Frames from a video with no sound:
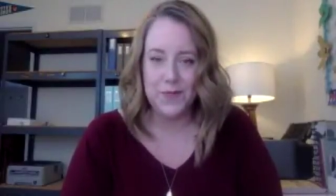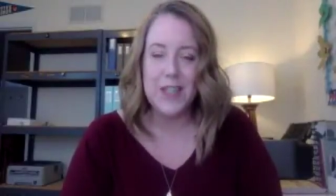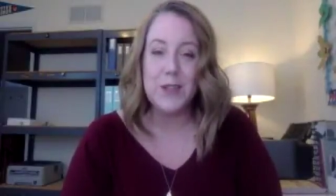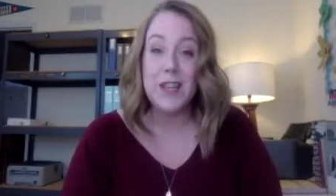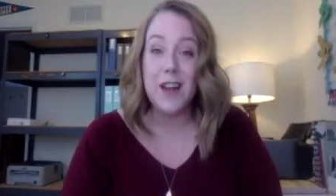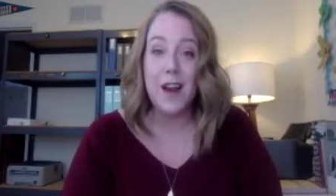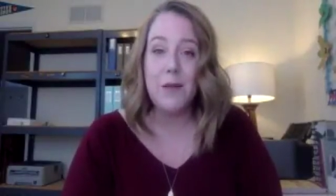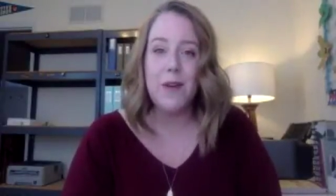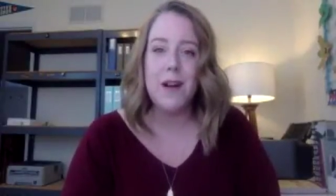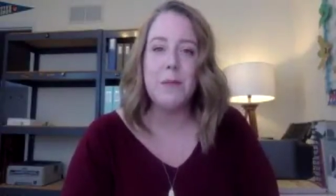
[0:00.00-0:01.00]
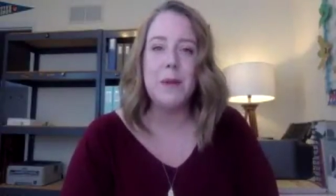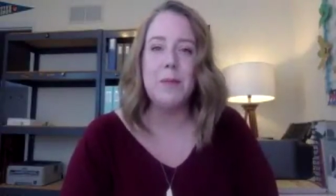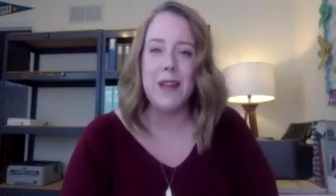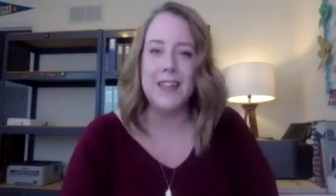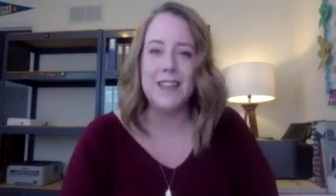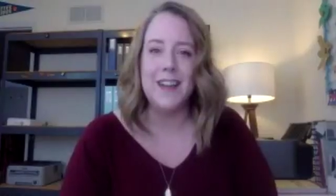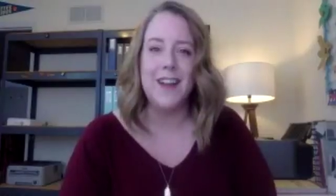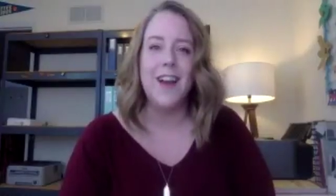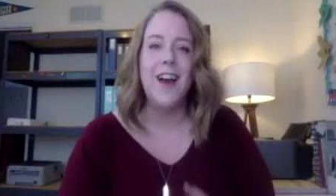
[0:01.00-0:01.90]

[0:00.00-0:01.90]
So today we're going to be blending